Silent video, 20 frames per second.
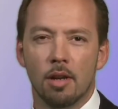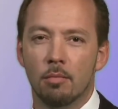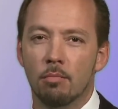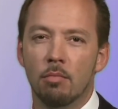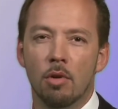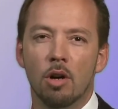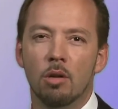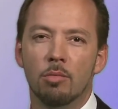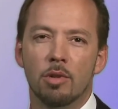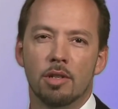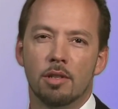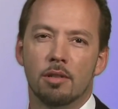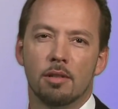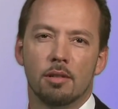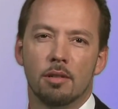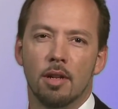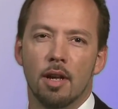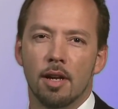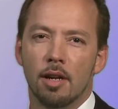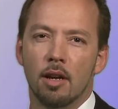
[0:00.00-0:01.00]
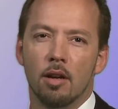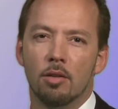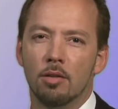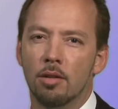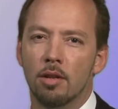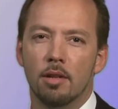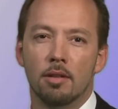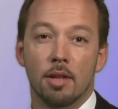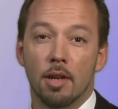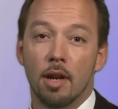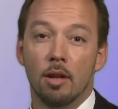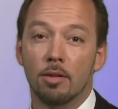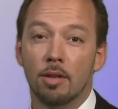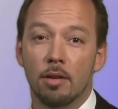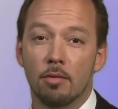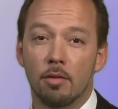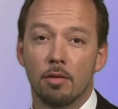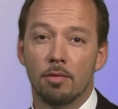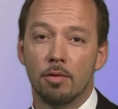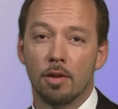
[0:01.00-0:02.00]
a moment that I'll
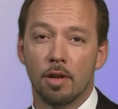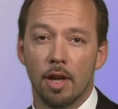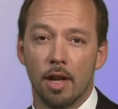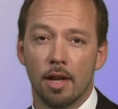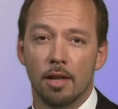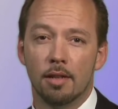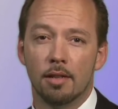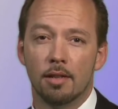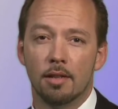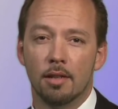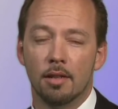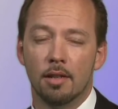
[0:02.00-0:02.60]
never forget.